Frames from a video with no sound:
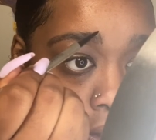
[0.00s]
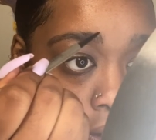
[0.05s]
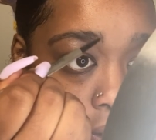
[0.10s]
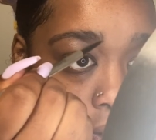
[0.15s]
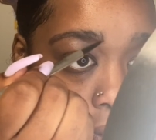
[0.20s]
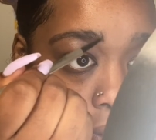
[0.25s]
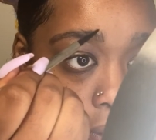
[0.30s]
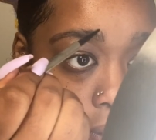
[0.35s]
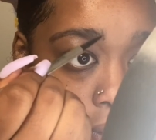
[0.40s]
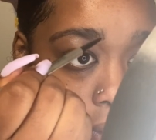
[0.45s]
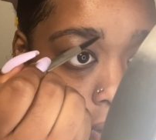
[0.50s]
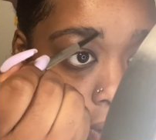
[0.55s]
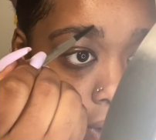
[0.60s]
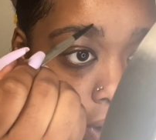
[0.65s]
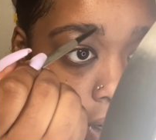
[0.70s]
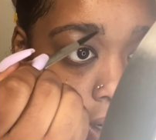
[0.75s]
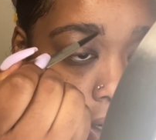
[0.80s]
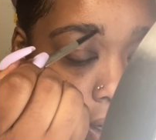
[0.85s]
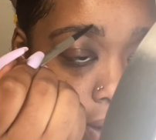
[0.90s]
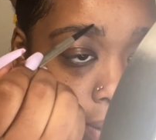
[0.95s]

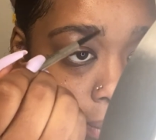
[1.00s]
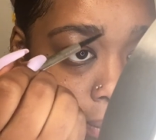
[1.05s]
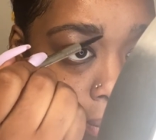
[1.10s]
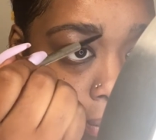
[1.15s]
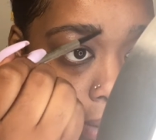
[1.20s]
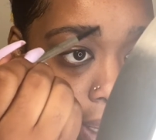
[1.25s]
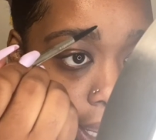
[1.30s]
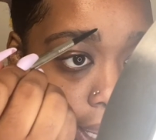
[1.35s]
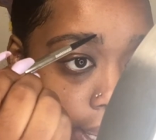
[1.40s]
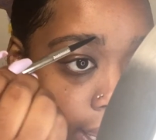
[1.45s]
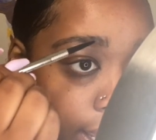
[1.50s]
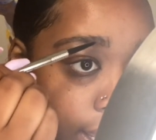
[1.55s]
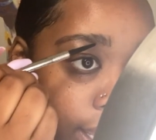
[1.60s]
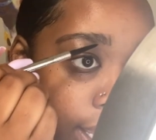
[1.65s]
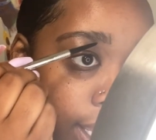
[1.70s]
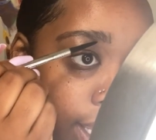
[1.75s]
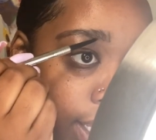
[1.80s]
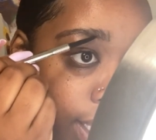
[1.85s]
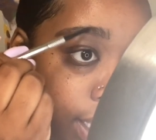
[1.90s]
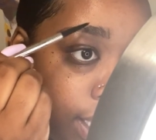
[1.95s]
or
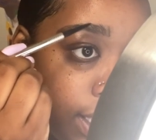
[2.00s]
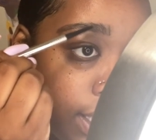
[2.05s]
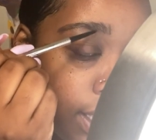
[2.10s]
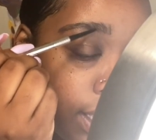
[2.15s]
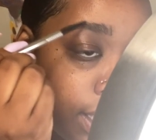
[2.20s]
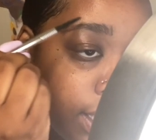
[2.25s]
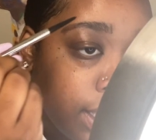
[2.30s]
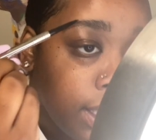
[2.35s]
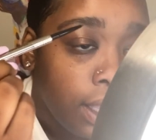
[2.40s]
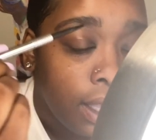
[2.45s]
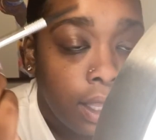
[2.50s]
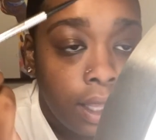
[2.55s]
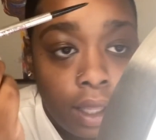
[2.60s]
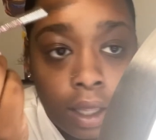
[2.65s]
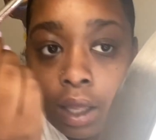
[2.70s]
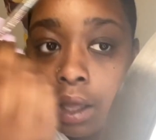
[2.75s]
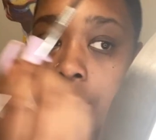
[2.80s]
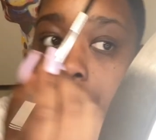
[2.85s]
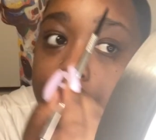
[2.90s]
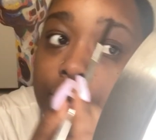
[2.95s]
my
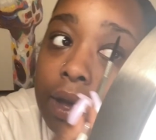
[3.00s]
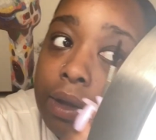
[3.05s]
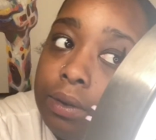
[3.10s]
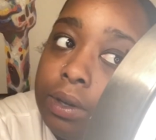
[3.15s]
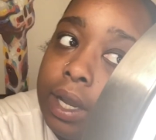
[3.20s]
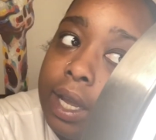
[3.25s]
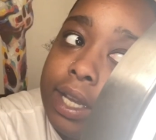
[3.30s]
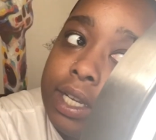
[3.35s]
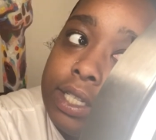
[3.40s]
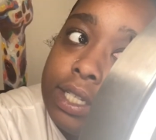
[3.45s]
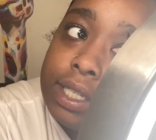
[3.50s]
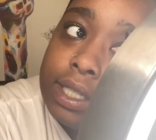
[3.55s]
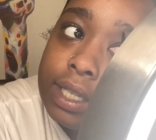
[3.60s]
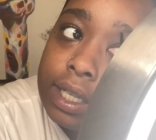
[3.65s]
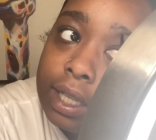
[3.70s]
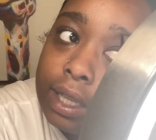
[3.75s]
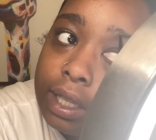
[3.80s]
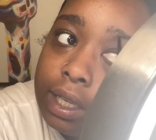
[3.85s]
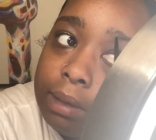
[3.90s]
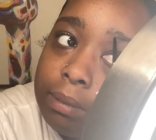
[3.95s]
foundation to
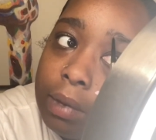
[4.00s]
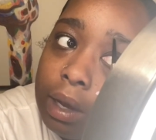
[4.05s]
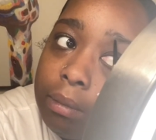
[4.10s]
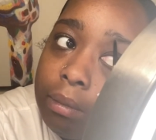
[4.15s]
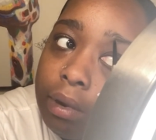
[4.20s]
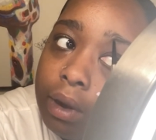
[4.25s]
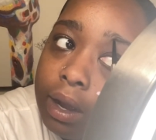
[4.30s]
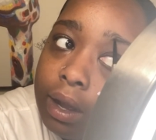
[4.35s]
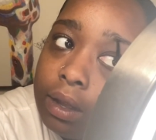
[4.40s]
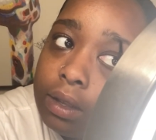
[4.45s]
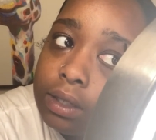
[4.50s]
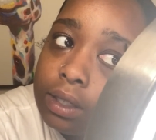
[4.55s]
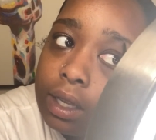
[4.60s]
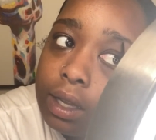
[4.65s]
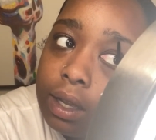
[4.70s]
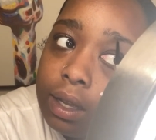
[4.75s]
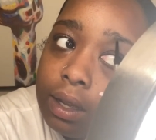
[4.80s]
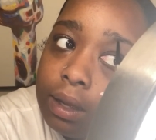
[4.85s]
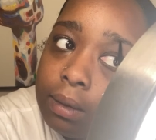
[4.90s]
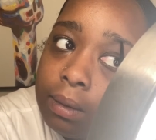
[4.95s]
clean my brows
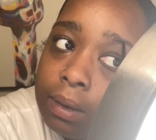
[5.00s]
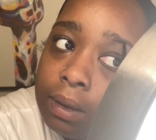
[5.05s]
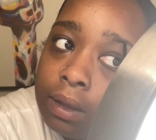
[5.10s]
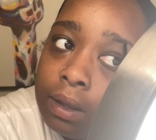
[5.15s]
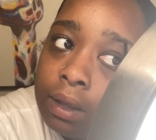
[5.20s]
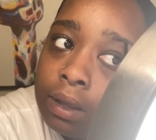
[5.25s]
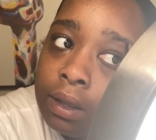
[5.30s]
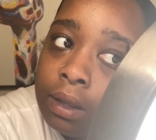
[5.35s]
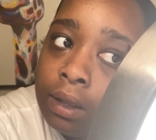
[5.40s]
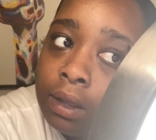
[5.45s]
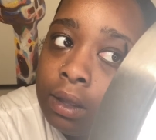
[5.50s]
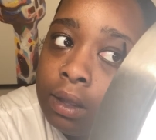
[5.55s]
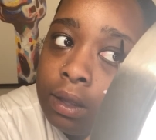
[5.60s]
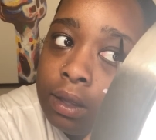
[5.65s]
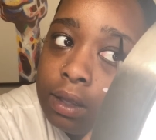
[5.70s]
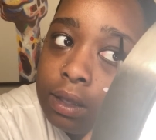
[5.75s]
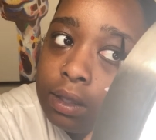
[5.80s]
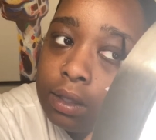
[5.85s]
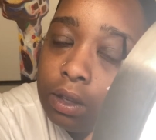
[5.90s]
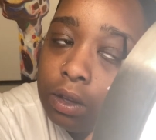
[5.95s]
up.
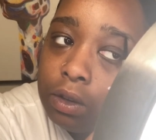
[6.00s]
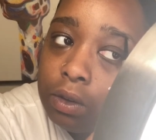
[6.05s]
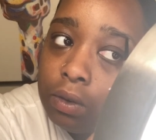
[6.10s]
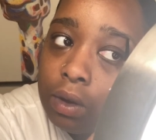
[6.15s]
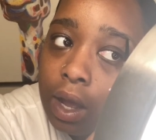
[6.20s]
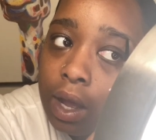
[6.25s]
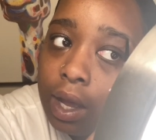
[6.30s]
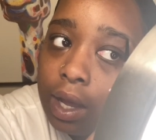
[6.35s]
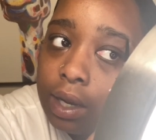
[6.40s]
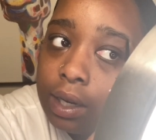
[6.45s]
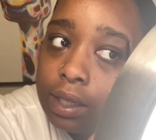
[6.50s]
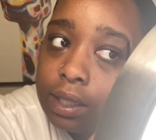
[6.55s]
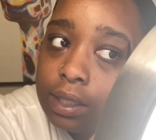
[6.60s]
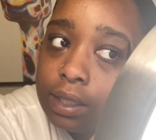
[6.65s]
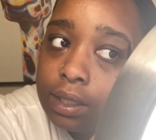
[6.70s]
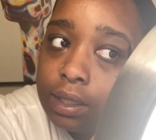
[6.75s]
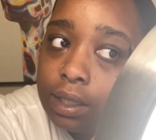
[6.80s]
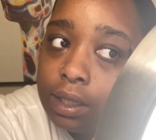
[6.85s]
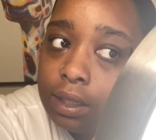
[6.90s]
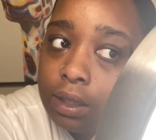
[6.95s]
So
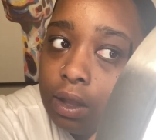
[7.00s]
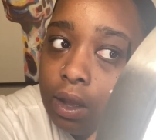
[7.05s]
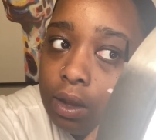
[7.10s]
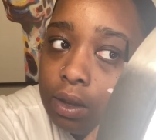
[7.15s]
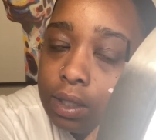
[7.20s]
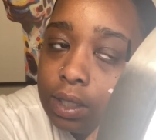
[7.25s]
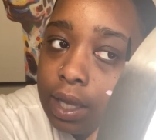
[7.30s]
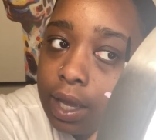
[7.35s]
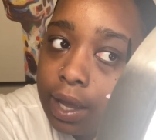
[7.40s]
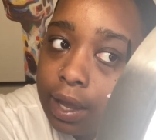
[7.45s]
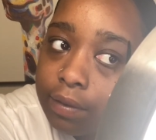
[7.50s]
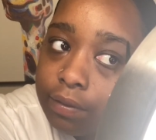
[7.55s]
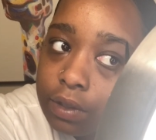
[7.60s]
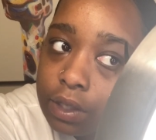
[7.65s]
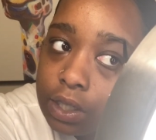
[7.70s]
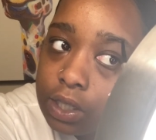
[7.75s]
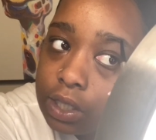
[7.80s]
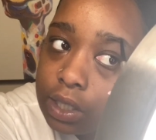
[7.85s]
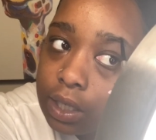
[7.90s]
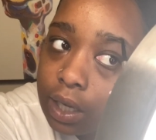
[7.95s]
honestly, long as I have
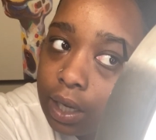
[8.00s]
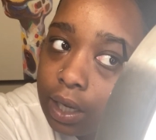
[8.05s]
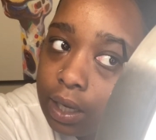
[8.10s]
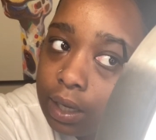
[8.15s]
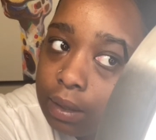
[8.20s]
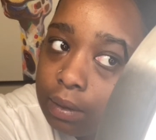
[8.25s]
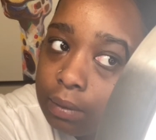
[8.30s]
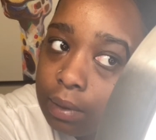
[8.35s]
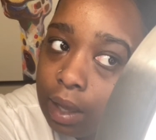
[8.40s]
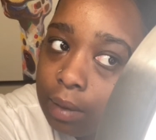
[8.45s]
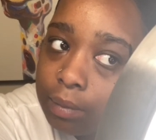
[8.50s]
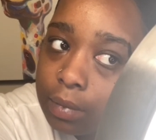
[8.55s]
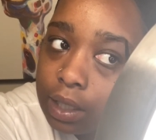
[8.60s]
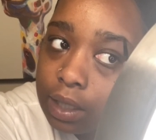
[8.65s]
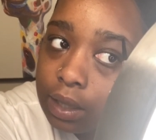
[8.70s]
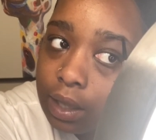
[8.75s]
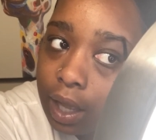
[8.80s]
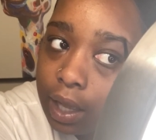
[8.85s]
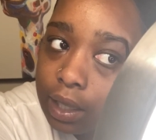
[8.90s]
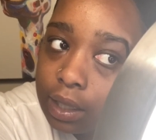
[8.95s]
the shape,
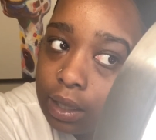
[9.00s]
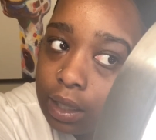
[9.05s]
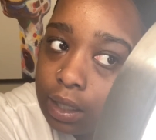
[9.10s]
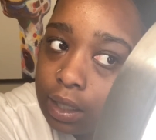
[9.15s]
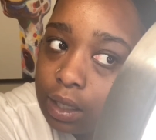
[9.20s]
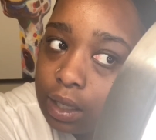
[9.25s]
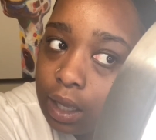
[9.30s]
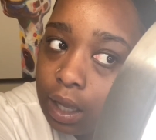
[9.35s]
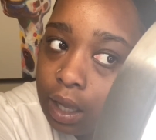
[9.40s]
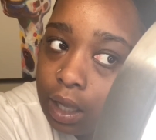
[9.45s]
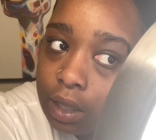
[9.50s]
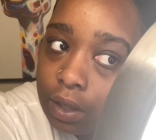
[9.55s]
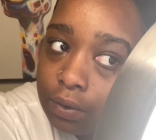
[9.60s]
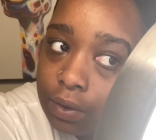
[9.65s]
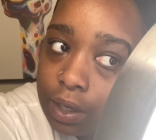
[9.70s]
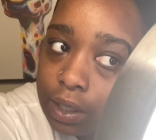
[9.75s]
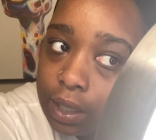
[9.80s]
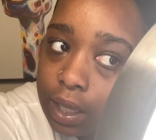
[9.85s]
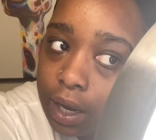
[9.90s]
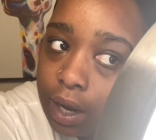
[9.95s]
like the
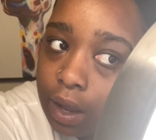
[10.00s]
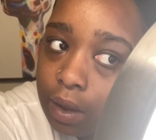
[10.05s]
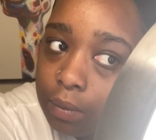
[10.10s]
coloring that I